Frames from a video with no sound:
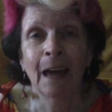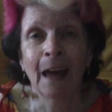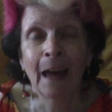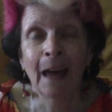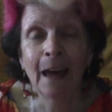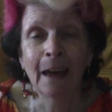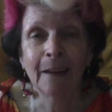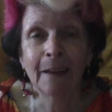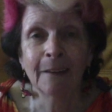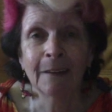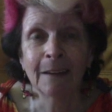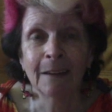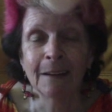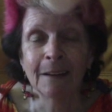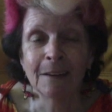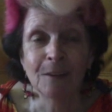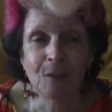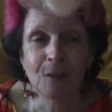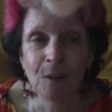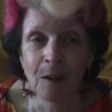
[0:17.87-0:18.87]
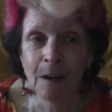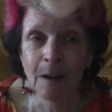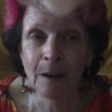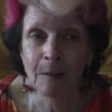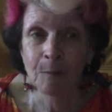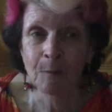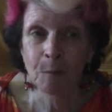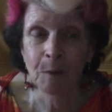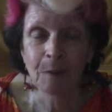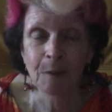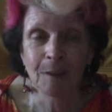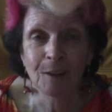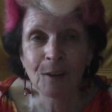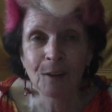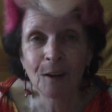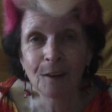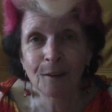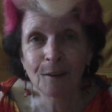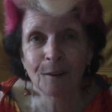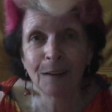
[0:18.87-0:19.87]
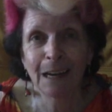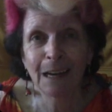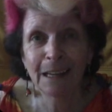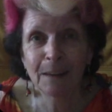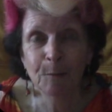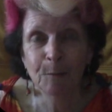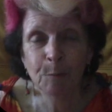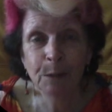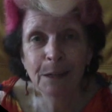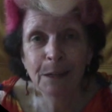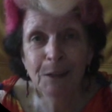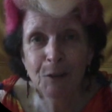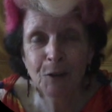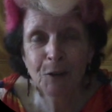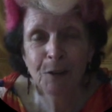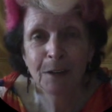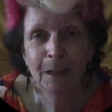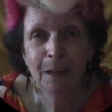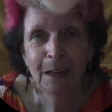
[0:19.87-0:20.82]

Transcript: at a design with the title At the Beach,